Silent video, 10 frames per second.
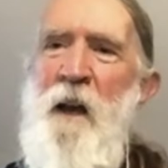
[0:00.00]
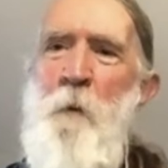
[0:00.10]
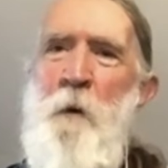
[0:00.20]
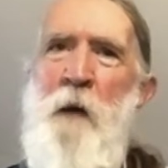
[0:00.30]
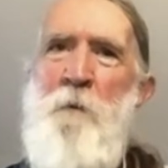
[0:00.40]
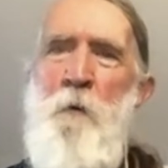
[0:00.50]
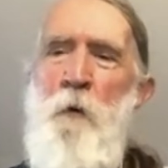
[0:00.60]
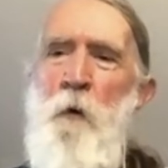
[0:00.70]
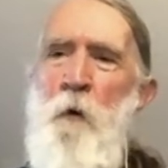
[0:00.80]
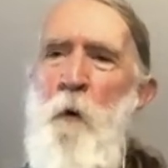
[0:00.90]
And we have a
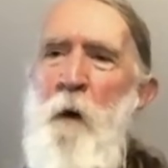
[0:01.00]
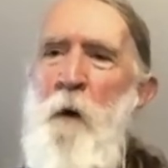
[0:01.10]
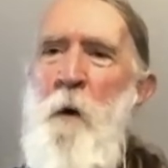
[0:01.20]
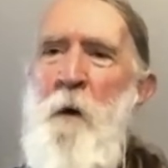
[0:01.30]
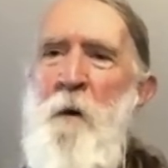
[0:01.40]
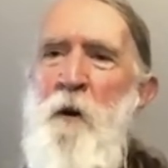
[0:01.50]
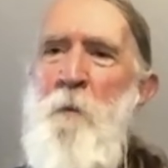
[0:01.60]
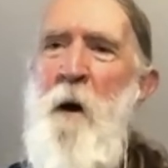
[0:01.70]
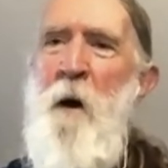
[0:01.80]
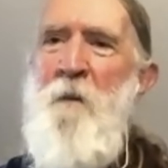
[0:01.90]
great one
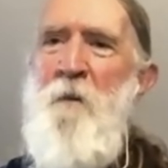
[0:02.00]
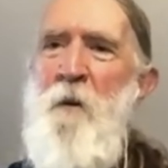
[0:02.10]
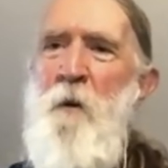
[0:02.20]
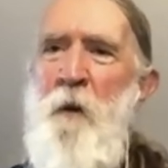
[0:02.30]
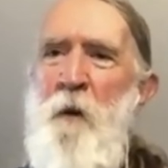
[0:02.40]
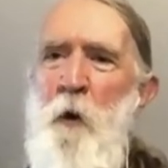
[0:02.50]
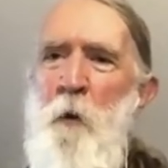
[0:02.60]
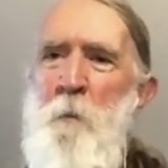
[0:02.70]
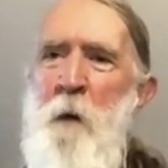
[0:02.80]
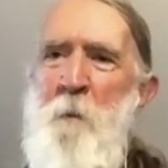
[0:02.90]
nearby. It's called the
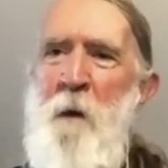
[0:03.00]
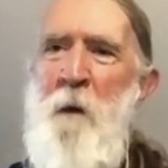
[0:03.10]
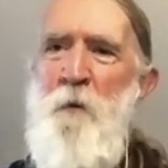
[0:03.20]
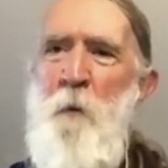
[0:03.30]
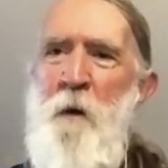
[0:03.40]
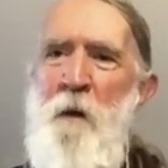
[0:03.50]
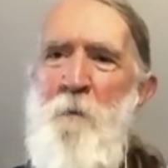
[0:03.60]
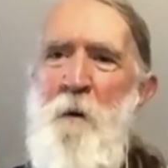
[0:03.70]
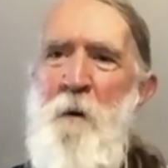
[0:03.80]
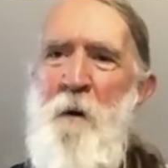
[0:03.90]
Yolo Bypass
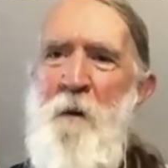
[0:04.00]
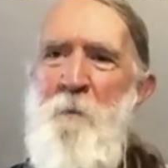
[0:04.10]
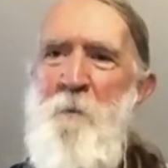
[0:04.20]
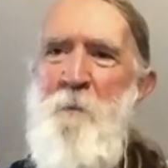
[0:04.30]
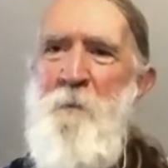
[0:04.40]
Wildlife Area.